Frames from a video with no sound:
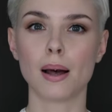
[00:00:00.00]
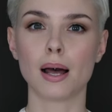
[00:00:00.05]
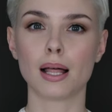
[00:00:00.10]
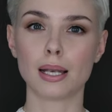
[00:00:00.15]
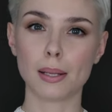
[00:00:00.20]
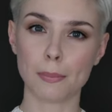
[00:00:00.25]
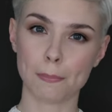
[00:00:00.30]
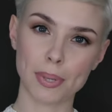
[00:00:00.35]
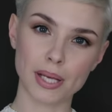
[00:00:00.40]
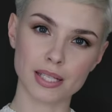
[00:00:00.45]

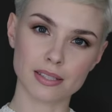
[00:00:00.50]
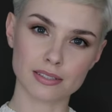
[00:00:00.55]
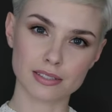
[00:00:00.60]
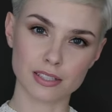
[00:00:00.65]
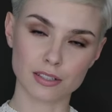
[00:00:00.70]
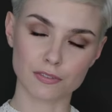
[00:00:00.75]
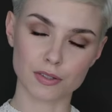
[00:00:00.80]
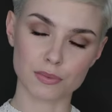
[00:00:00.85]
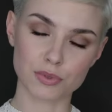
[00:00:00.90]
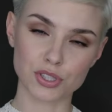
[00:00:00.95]
lip
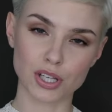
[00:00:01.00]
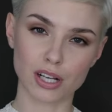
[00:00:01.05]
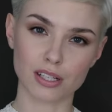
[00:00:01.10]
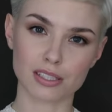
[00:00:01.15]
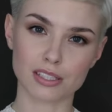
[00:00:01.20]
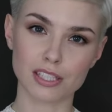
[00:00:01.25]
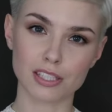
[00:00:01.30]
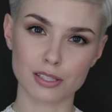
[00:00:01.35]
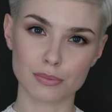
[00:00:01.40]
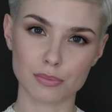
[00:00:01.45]
pencil from
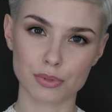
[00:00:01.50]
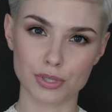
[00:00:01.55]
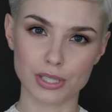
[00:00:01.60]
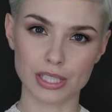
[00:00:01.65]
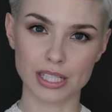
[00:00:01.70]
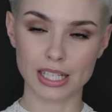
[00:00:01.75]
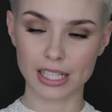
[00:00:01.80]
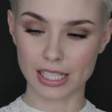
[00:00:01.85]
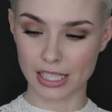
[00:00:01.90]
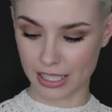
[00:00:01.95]
Charlotte
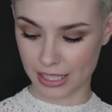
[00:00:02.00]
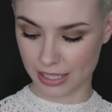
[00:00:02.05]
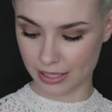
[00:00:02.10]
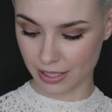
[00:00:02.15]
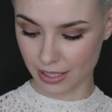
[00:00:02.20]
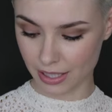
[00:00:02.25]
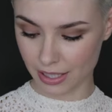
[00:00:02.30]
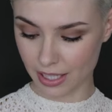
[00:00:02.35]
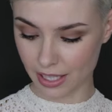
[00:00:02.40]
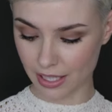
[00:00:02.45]
Tilbury in
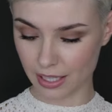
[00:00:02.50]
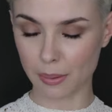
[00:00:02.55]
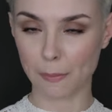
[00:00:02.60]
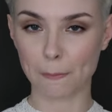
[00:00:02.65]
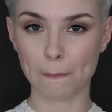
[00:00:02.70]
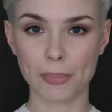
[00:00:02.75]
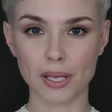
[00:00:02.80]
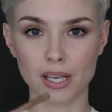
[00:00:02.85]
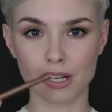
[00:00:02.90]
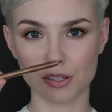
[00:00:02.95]
color
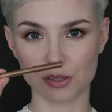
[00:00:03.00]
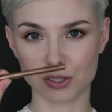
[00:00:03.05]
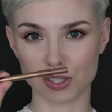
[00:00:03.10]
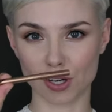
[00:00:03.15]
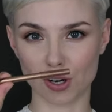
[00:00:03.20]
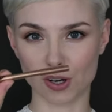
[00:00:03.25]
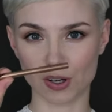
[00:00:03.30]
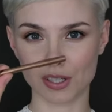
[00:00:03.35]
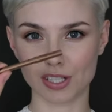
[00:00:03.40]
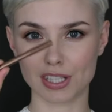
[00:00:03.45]
Pillow
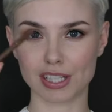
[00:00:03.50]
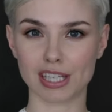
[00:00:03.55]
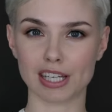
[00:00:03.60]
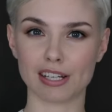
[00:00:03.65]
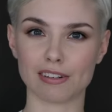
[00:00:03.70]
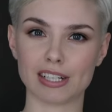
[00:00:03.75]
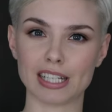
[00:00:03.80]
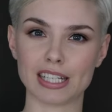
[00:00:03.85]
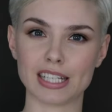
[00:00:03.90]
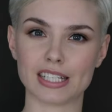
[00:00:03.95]
Talk.
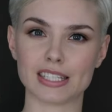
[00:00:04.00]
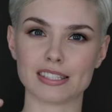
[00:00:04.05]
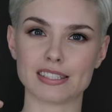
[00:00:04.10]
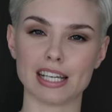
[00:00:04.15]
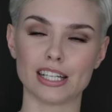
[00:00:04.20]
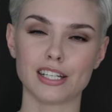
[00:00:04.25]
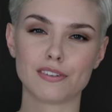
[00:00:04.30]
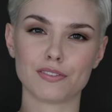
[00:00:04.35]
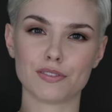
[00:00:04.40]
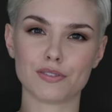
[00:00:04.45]
Here it is,
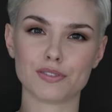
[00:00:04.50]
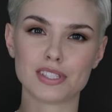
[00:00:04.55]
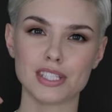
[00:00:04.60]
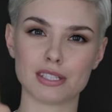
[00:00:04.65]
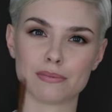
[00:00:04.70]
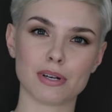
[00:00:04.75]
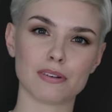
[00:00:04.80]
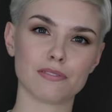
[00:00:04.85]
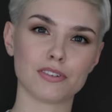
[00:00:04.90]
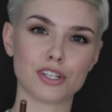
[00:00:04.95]
and if you've
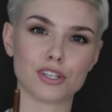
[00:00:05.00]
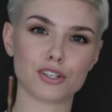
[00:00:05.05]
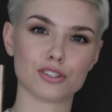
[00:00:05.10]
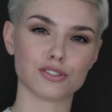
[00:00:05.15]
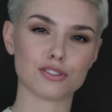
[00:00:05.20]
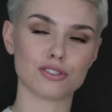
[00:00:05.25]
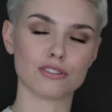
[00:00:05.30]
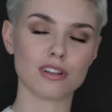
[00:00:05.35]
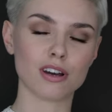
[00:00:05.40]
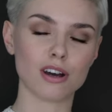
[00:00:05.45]
seen my videos,
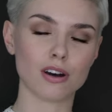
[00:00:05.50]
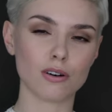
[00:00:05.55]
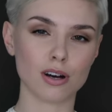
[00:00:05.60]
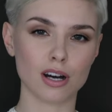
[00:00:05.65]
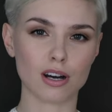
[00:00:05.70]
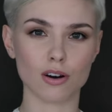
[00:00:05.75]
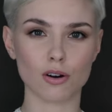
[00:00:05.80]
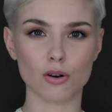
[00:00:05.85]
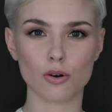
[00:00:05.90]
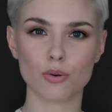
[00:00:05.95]
you know
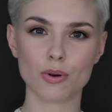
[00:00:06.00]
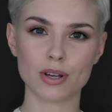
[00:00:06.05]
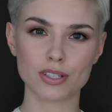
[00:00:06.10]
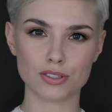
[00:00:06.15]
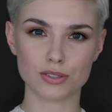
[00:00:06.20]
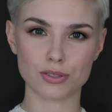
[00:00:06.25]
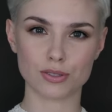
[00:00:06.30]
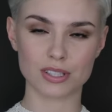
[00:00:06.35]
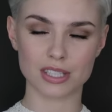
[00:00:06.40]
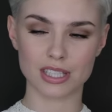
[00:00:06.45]
I
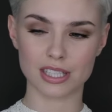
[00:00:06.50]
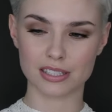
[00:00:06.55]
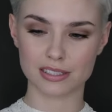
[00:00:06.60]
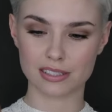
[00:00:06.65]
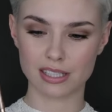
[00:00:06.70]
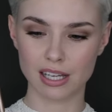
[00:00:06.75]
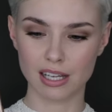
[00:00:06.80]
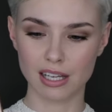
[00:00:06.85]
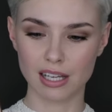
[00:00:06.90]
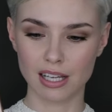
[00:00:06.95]
always use this.
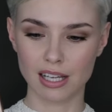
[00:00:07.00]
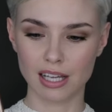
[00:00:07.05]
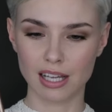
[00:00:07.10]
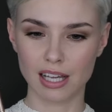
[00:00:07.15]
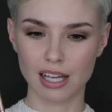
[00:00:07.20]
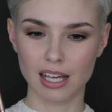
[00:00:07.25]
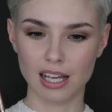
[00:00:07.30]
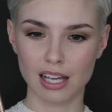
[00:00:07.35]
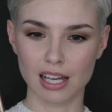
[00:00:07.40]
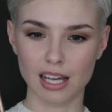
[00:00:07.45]

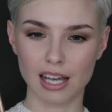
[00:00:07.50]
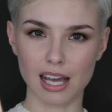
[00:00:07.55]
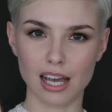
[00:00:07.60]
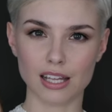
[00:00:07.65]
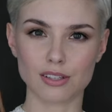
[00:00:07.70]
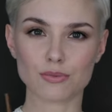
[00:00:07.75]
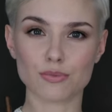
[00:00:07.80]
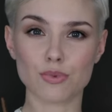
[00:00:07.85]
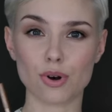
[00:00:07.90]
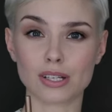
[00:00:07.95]

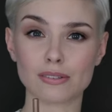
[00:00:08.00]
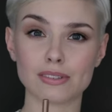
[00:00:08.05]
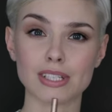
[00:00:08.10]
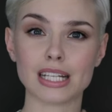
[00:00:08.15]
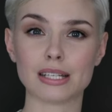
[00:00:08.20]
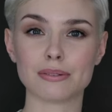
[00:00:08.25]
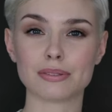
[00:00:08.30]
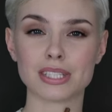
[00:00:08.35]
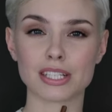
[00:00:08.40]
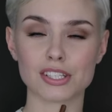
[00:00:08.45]
And one of the
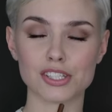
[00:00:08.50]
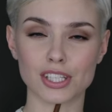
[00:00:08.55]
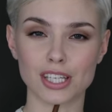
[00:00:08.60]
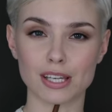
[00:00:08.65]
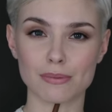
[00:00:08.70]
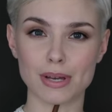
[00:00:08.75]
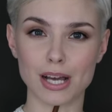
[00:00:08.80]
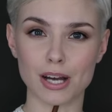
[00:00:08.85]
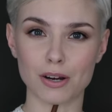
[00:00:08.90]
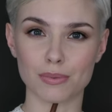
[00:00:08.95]
lipsticks she
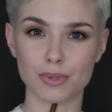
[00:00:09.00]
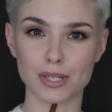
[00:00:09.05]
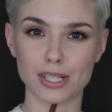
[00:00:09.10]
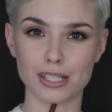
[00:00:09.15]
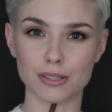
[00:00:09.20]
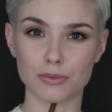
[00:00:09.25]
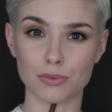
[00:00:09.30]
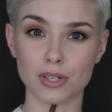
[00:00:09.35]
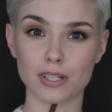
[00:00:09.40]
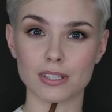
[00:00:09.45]
came out
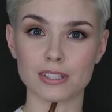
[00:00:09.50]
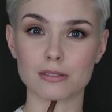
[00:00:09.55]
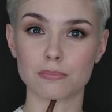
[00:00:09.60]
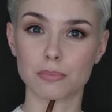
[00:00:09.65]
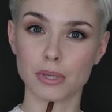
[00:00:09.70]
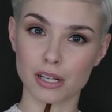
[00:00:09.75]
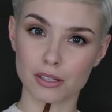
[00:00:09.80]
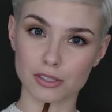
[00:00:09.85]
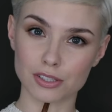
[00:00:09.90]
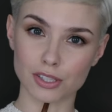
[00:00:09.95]
with was
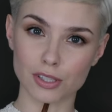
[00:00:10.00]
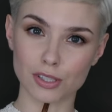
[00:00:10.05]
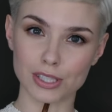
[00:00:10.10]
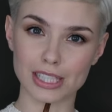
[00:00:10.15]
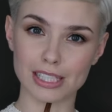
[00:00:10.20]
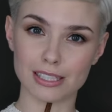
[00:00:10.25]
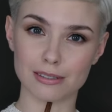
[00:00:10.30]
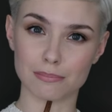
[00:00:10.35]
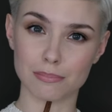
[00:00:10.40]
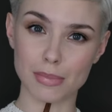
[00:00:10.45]
Pillow
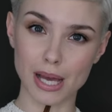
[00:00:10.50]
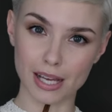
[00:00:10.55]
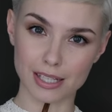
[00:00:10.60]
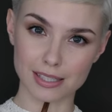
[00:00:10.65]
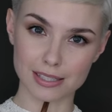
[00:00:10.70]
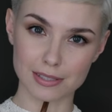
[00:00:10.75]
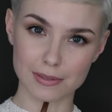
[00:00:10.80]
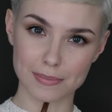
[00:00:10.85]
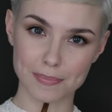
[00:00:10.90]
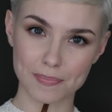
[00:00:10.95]
Talk in
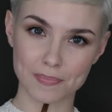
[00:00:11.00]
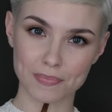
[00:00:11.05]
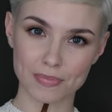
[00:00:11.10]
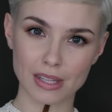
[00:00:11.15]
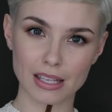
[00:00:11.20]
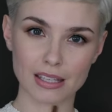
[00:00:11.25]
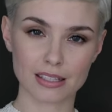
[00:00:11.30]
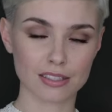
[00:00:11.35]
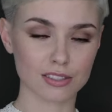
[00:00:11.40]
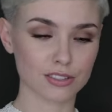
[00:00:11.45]
matte.
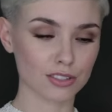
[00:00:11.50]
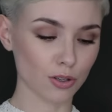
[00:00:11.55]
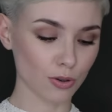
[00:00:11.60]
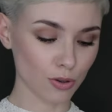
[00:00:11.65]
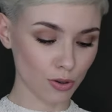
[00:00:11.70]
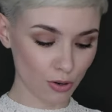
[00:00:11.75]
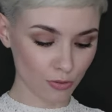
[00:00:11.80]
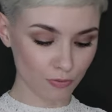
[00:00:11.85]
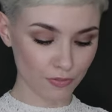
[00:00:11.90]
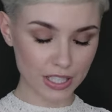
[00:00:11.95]

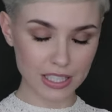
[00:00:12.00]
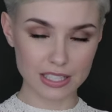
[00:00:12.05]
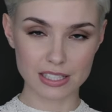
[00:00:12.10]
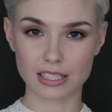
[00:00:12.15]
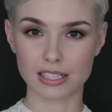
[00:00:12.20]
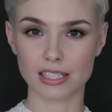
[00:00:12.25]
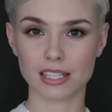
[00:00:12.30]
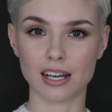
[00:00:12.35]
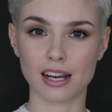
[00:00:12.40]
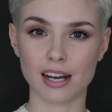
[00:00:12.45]
So
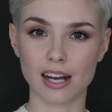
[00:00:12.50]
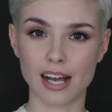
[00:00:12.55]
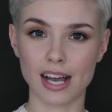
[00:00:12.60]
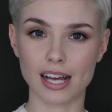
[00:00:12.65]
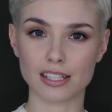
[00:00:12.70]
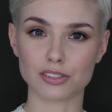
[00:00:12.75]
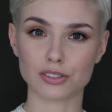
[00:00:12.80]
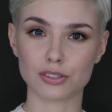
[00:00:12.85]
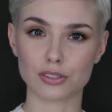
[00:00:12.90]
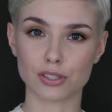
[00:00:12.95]
obviously I
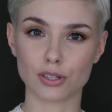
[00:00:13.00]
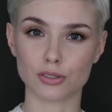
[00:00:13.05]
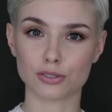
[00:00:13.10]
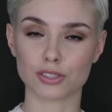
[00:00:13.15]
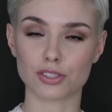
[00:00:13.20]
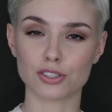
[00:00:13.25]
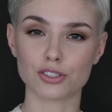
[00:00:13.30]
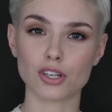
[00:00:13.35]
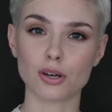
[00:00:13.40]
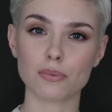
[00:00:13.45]
had to go to
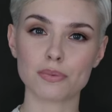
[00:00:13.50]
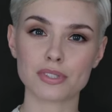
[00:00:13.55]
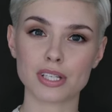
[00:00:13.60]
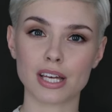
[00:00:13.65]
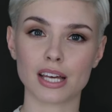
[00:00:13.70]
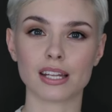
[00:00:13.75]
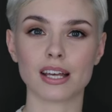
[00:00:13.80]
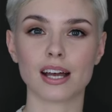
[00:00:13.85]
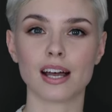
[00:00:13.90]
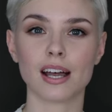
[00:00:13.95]
the shops
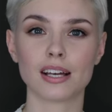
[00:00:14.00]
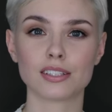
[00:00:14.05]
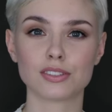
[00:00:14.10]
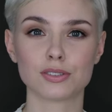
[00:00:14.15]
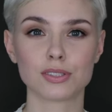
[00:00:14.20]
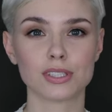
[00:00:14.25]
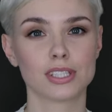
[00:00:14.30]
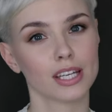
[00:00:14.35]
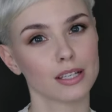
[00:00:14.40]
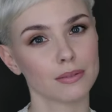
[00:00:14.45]
and I had
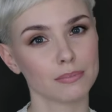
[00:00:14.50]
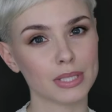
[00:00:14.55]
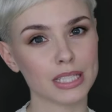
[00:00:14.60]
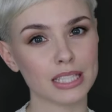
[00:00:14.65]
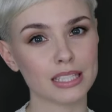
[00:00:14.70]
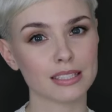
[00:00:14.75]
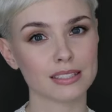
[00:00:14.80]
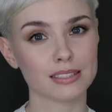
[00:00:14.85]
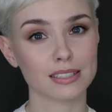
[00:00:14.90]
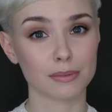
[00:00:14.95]
to get
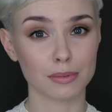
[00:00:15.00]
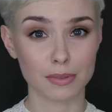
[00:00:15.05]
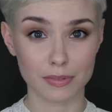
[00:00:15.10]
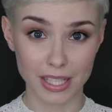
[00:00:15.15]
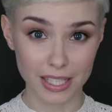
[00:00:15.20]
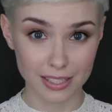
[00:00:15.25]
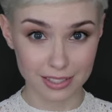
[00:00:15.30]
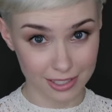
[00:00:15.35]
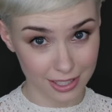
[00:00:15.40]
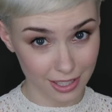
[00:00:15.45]
me some of
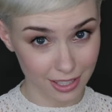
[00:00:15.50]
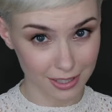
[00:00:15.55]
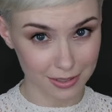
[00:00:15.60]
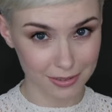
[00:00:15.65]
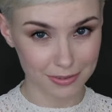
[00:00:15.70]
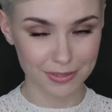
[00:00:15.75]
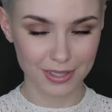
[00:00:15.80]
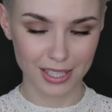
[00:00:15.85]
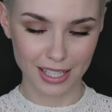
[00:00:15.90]
that stuff.